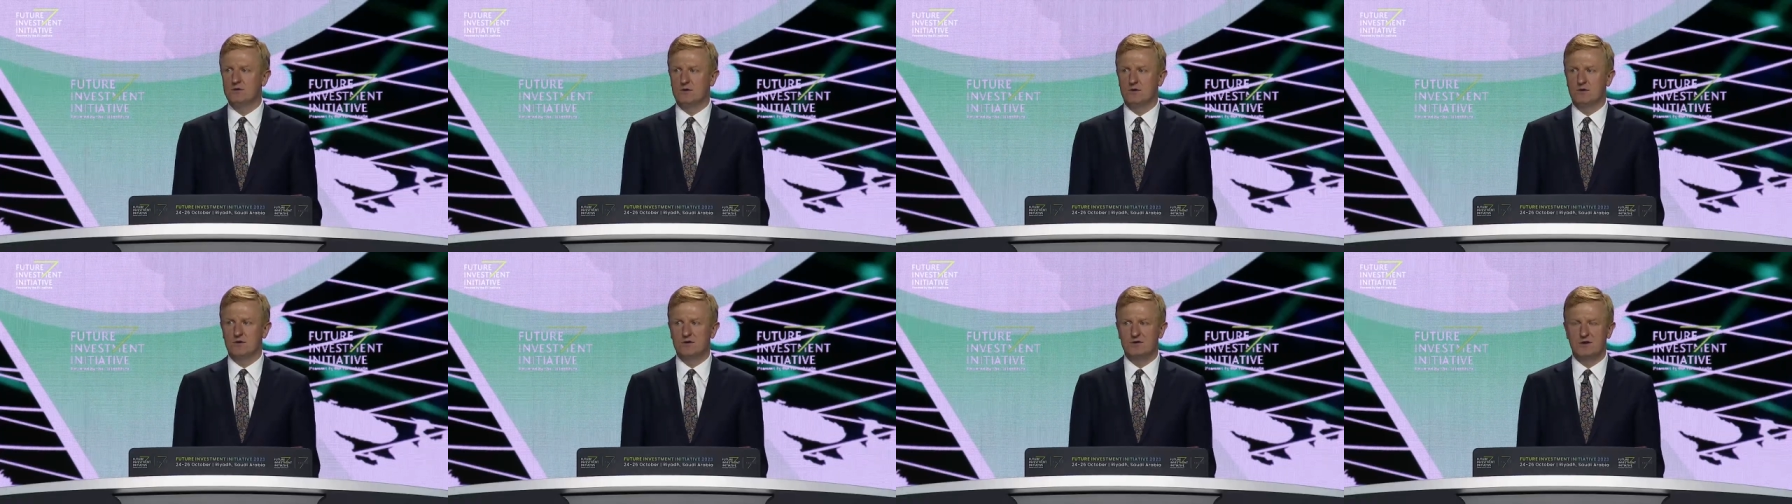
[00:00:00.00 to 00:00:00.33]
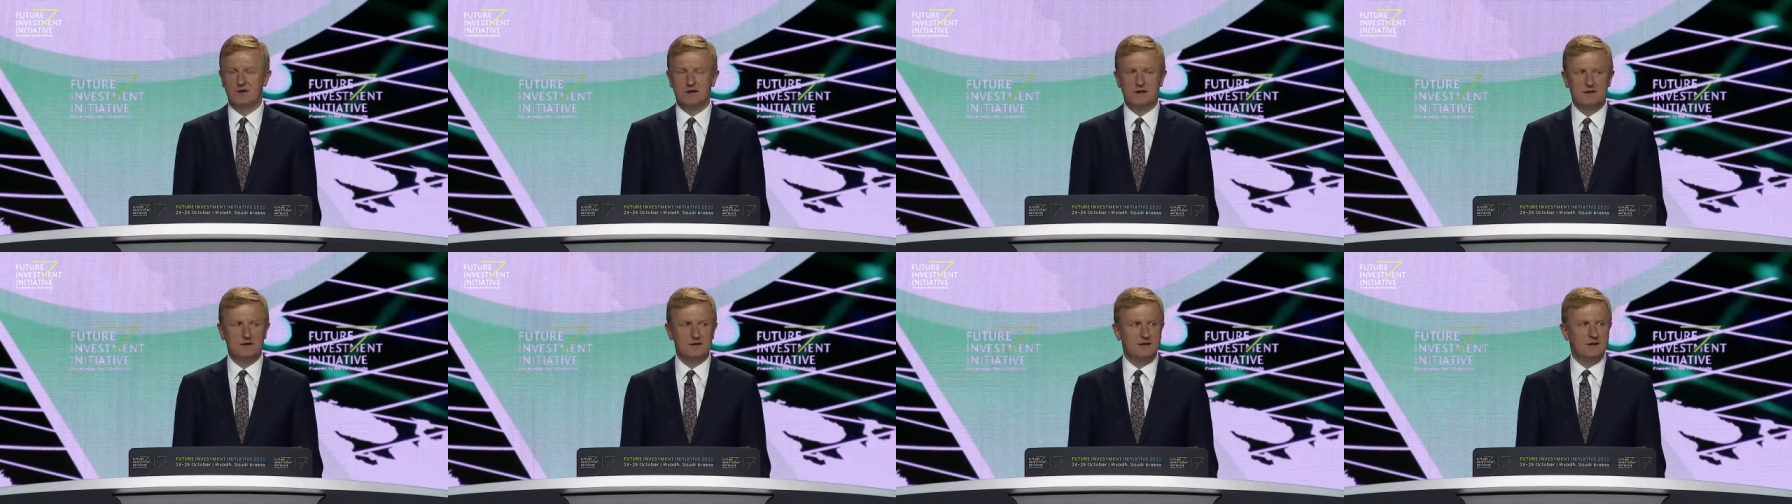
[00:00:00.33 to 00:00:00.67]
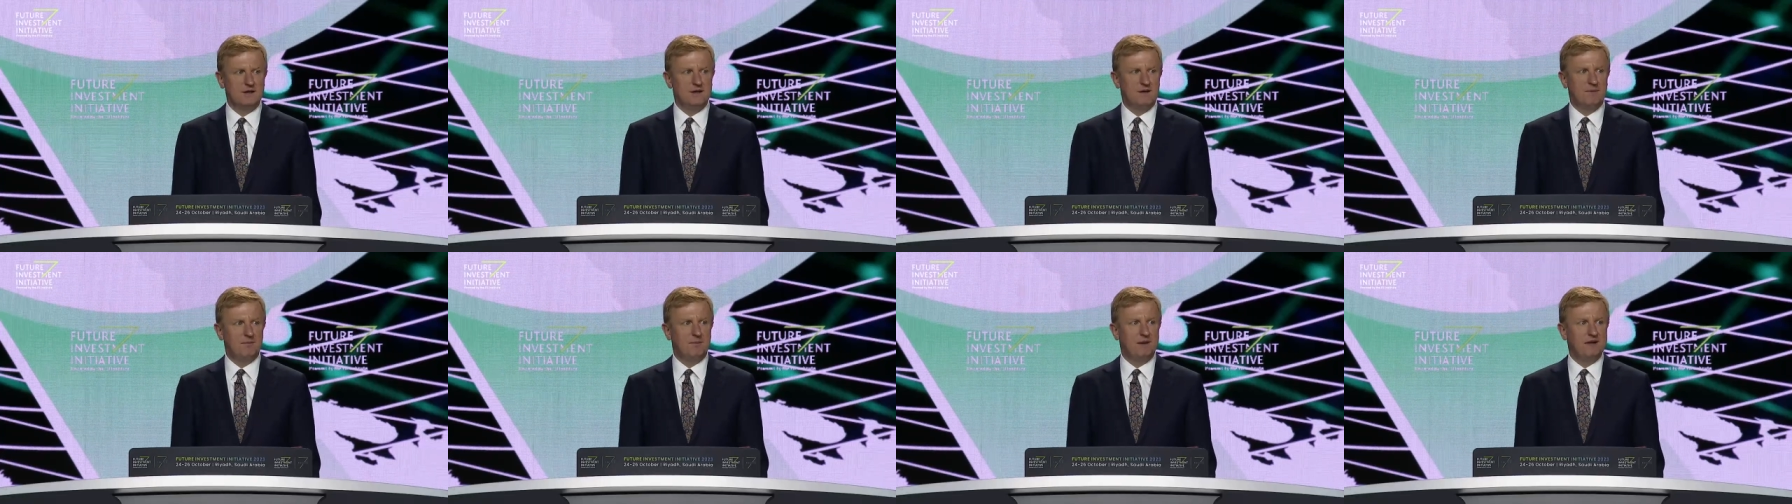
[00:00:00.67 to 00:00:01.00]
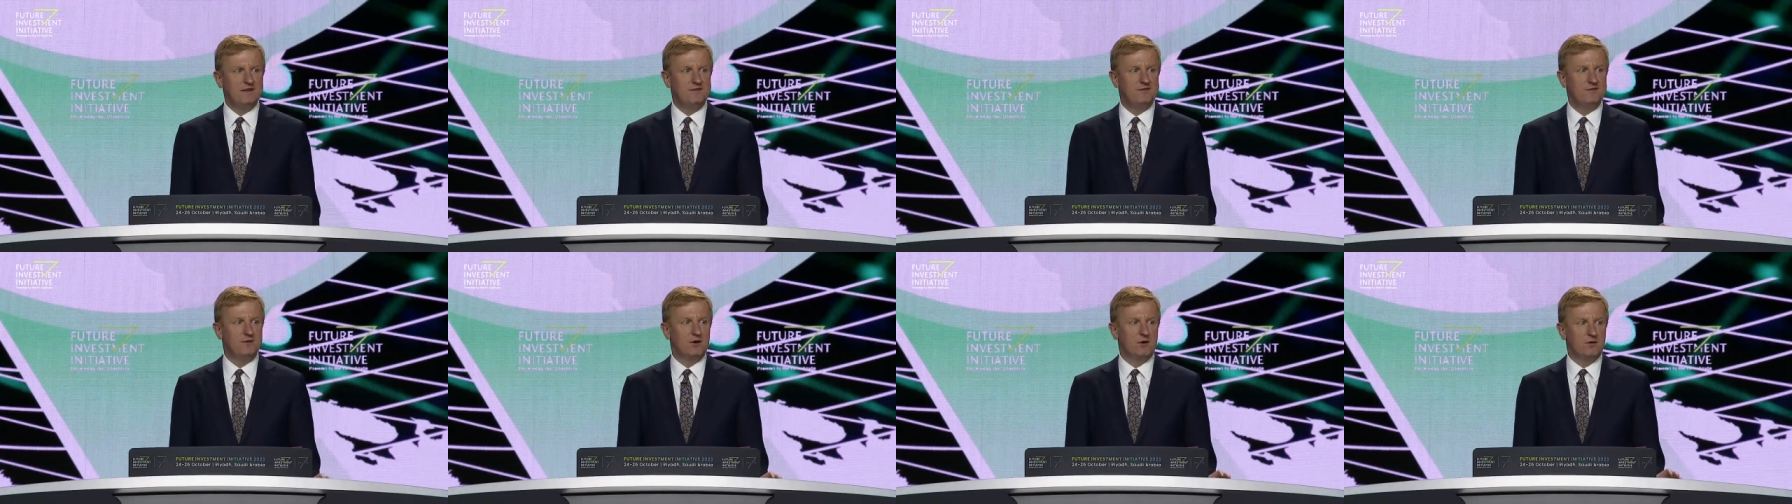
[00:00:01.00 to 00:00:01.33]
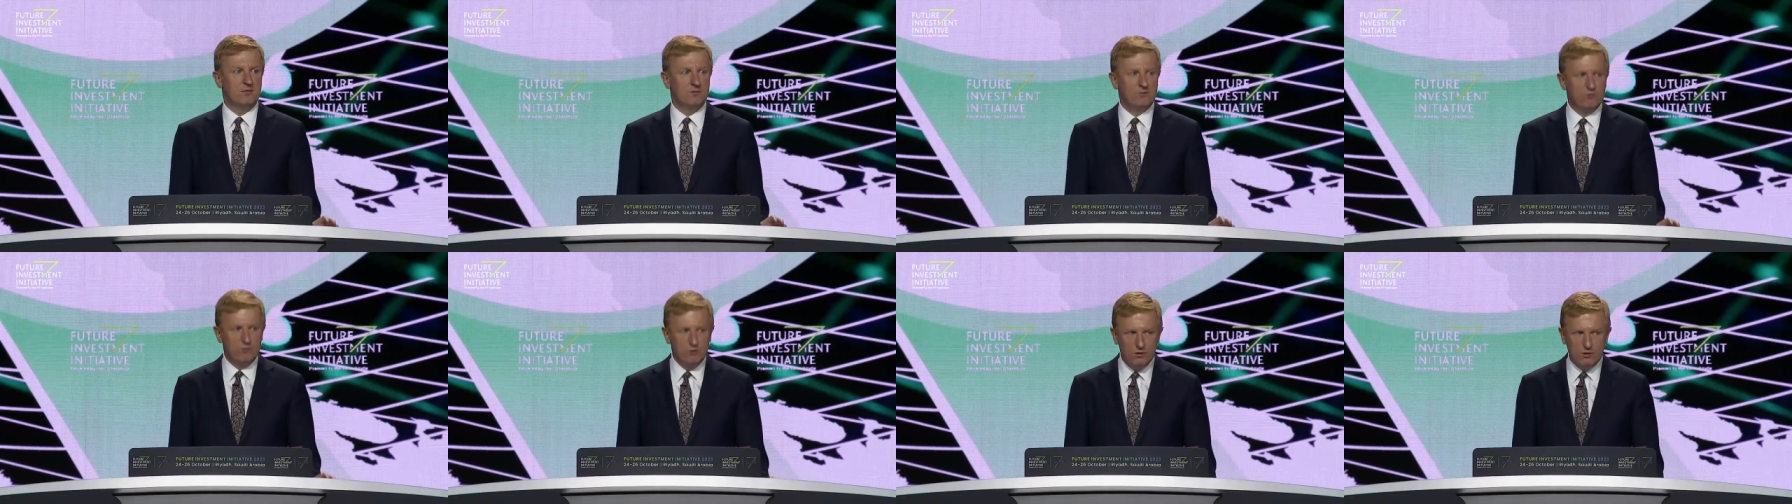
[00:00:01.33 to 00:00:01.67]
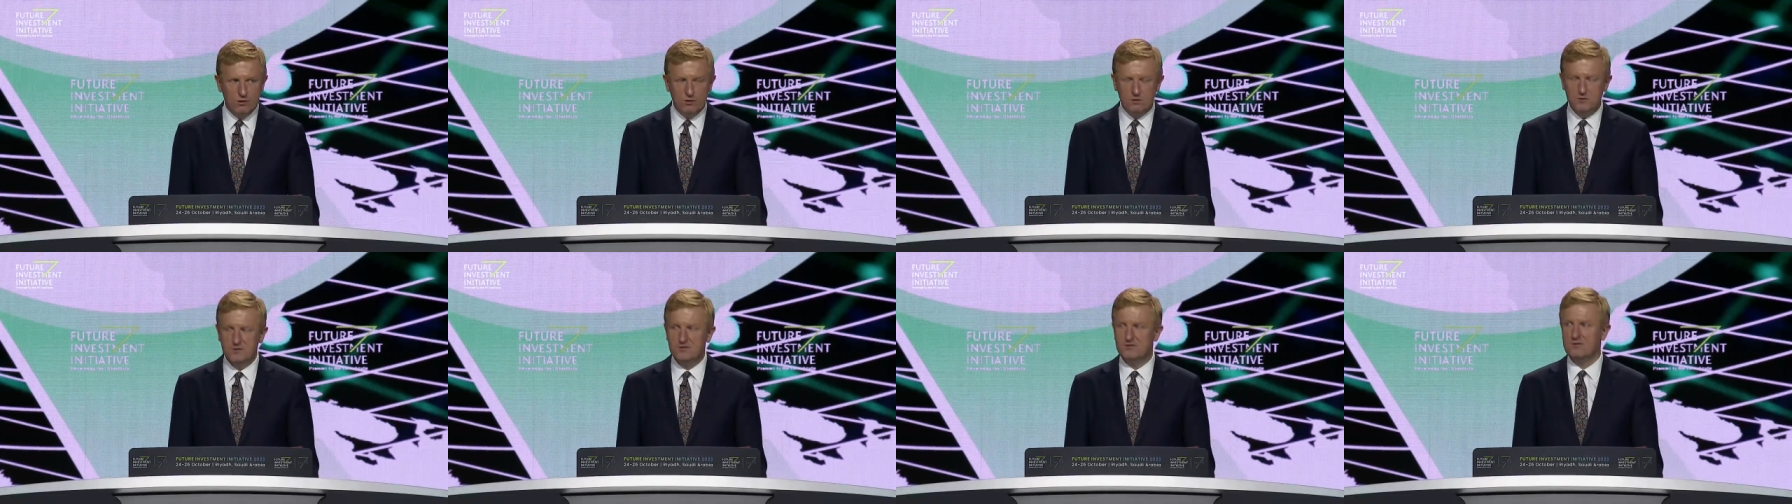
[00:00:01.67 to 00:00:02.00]
order based on
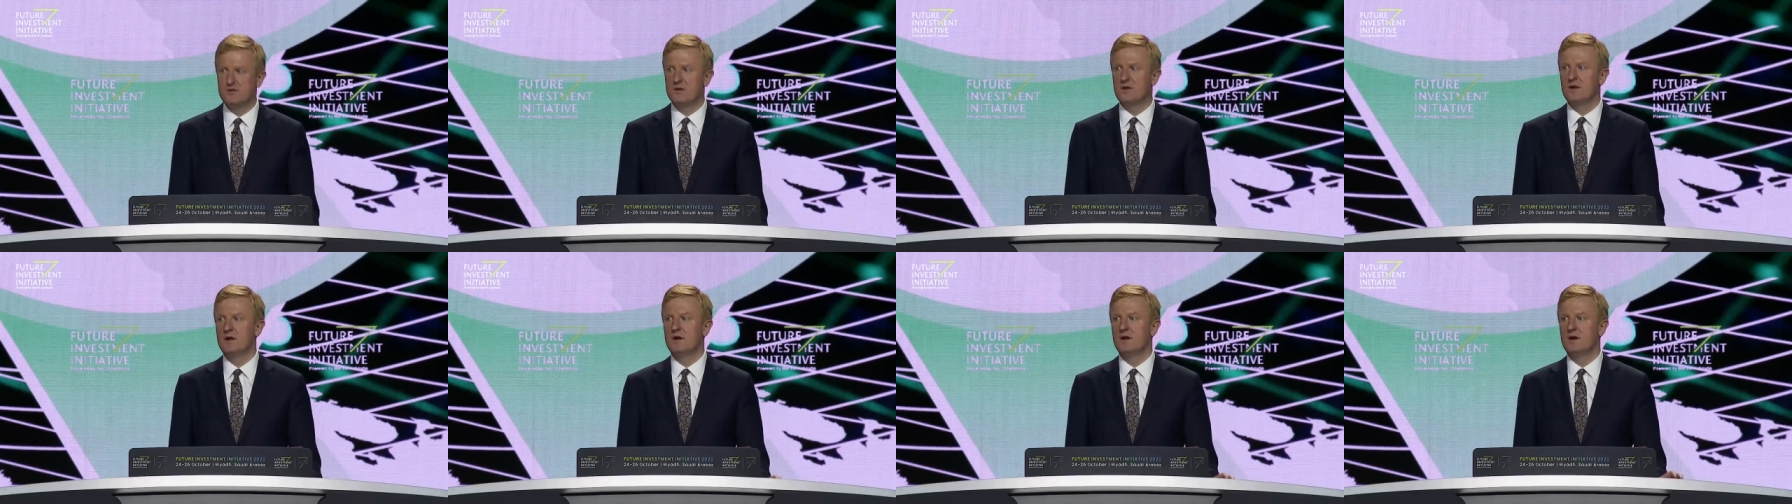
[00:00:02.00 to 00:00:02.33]
rules,